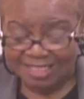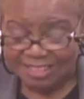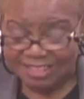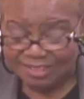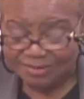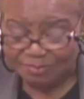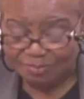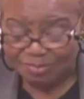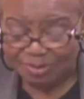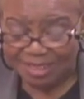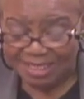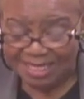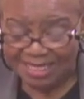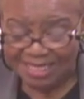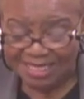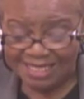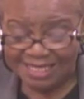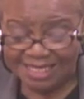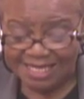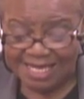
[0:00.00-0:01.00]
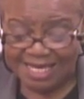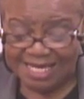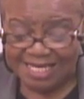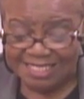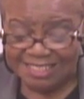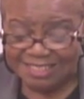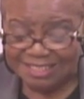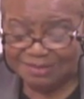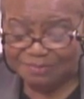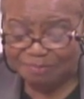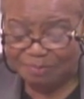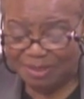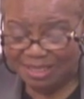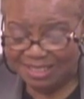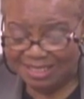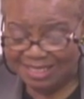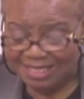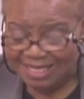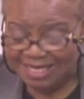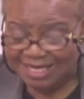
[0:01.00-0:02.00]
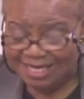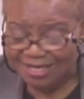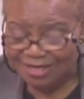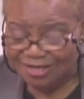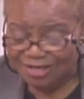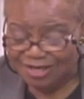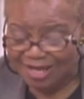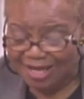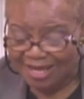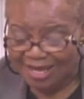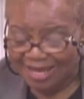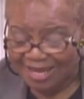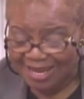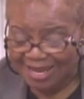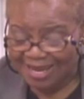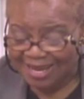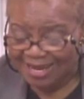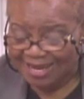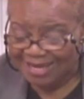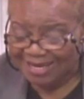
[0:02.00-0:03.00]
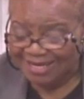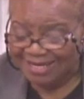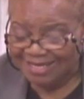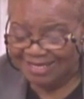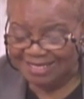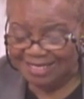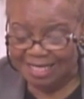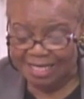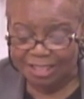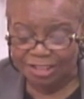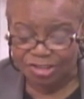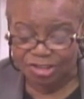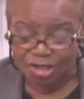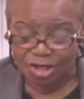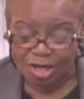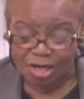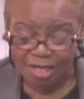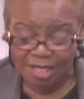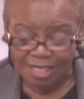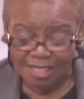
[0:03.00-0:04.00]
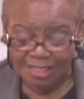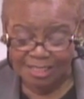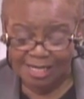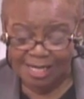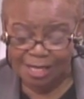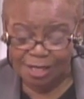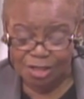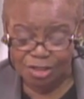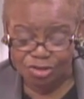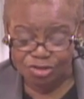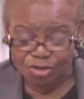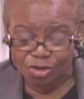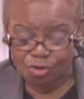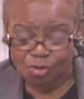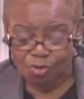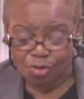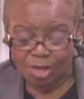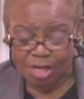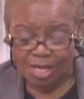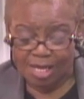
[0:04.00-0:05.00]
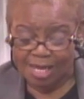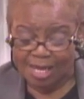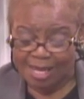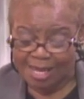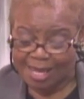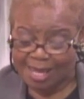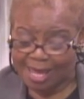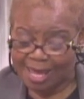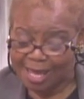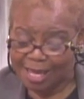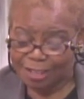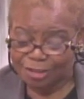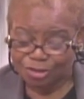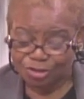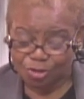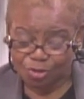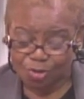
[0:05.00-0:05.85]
Split, spit in your hand and tuck it and to and